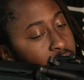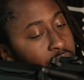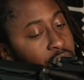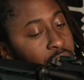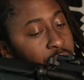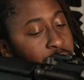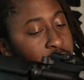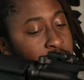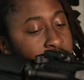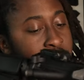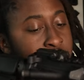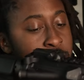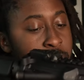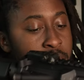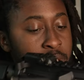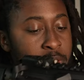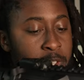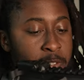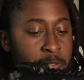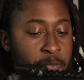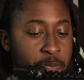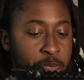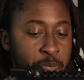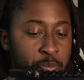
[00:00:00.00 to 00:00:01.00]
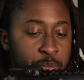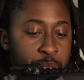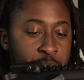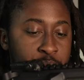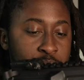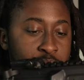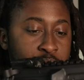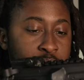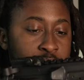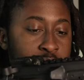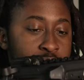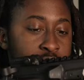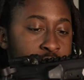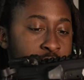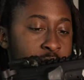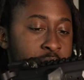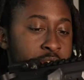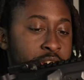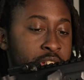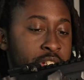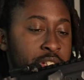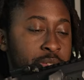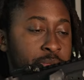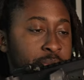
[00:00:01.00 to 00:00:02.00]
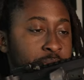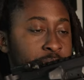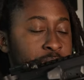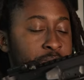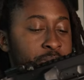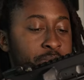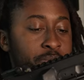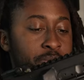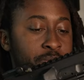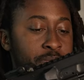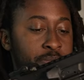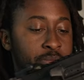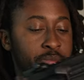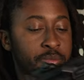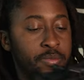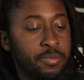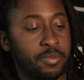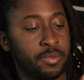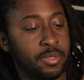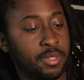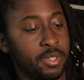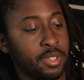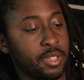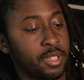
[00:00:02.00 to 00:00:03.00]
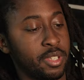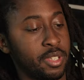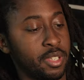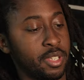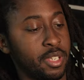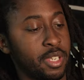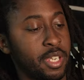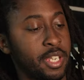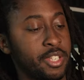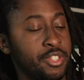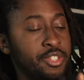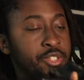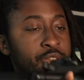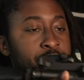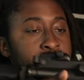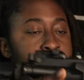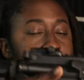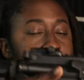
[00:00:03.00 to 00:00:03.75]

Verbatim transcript: You feel me? Straight up. As you can